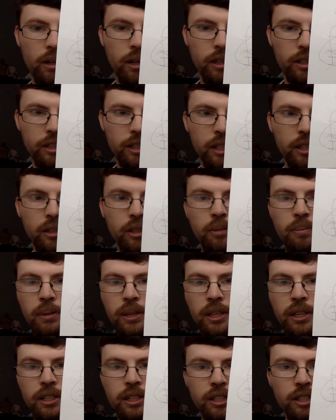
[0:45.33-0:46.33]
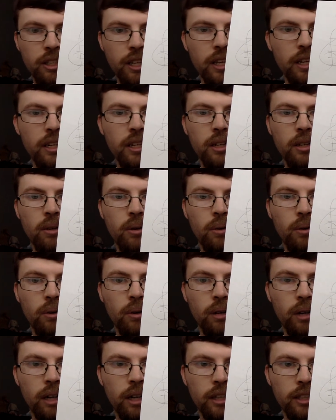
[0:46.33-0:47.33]
A scale could be descending
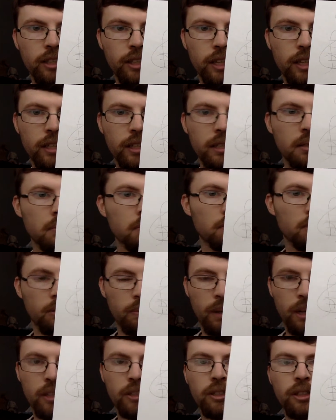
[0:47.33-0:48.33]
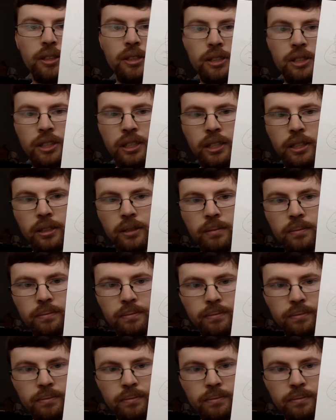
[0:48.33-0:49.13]
or ascending, depends on the scale.